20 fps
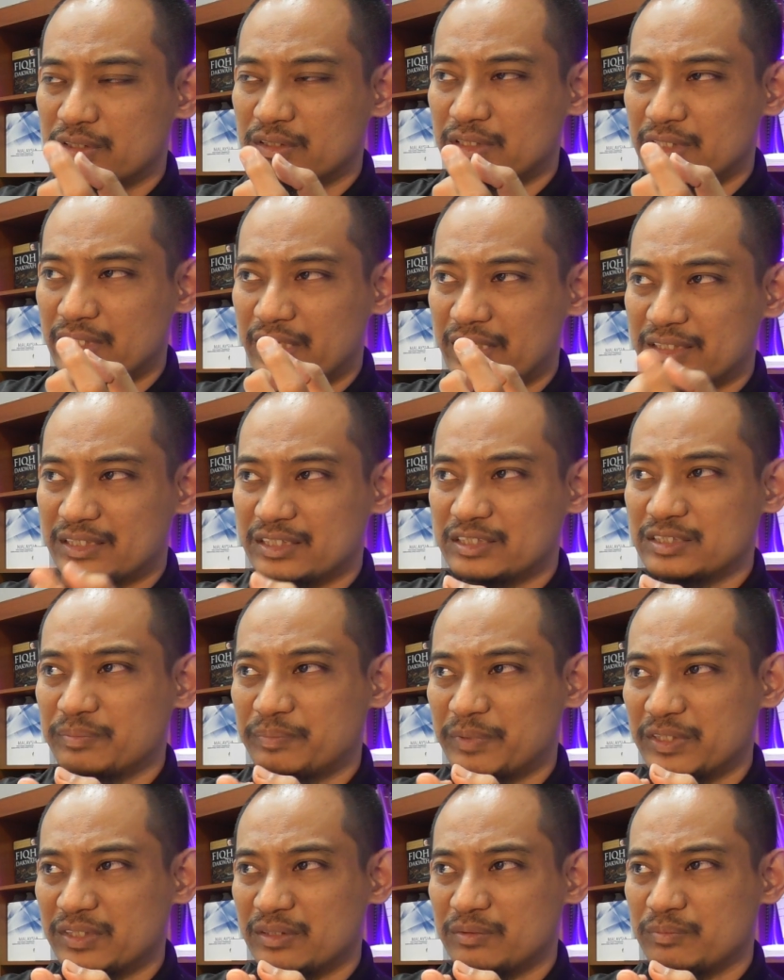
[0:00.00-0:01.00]
they
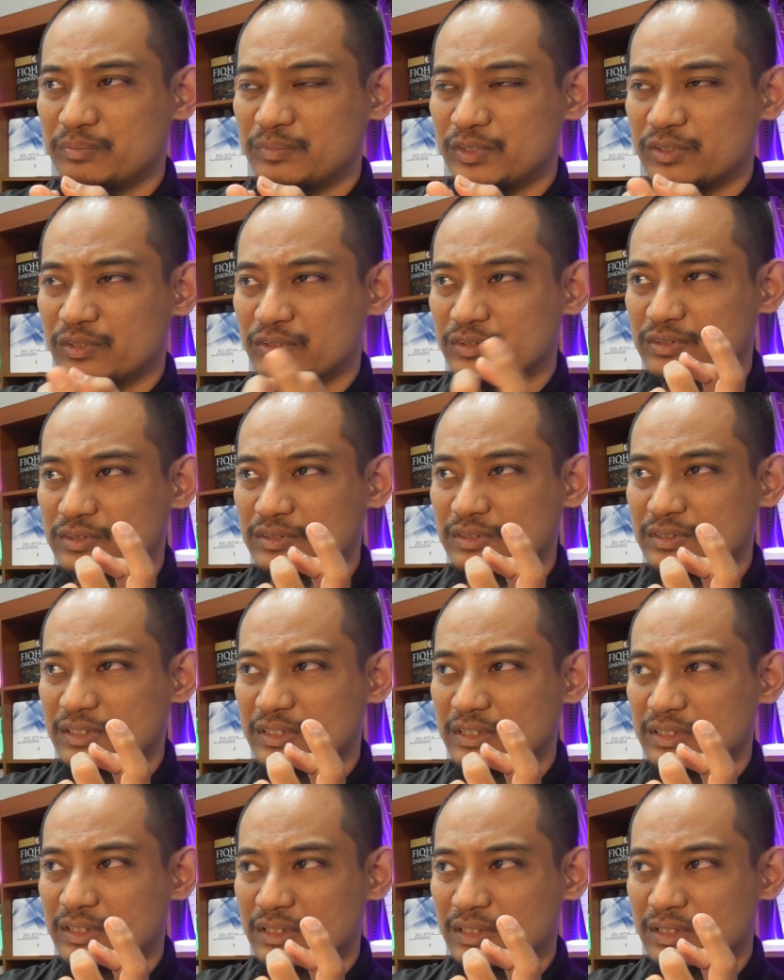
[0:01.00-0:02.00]
anticipate it because
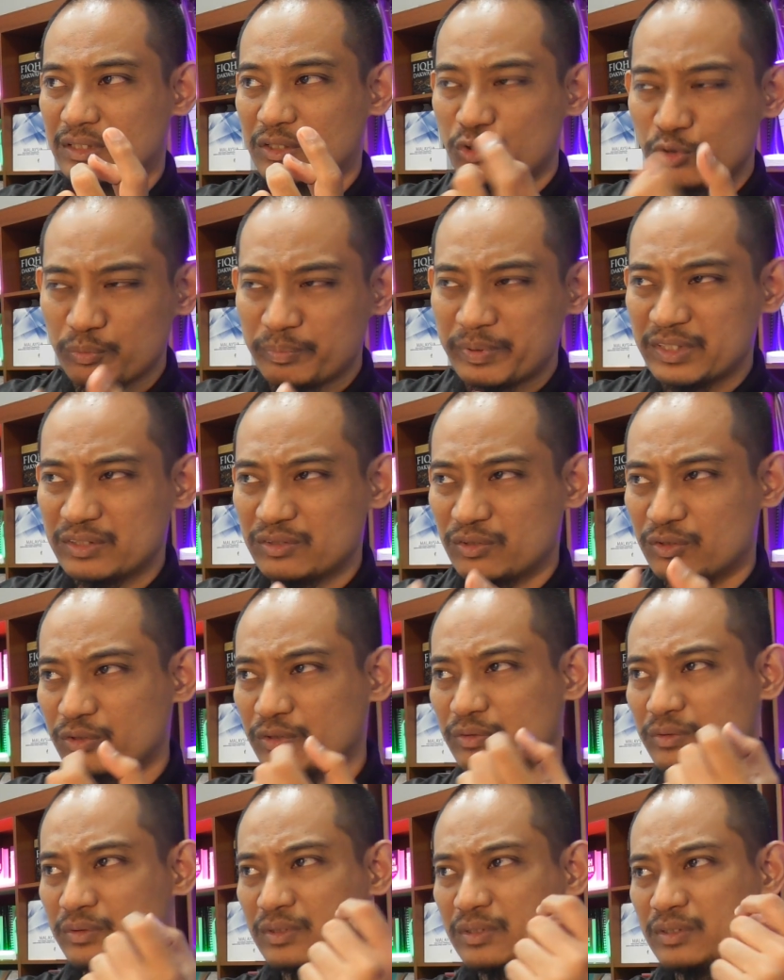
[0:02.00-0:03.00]
they are hoping
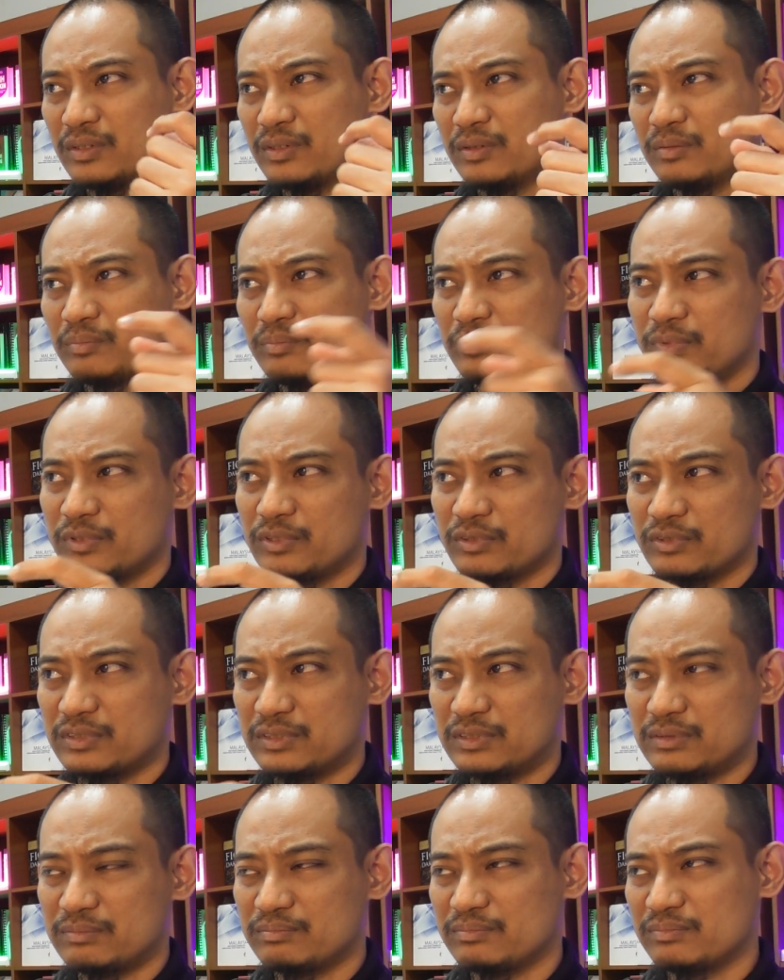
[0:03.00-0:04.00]
or because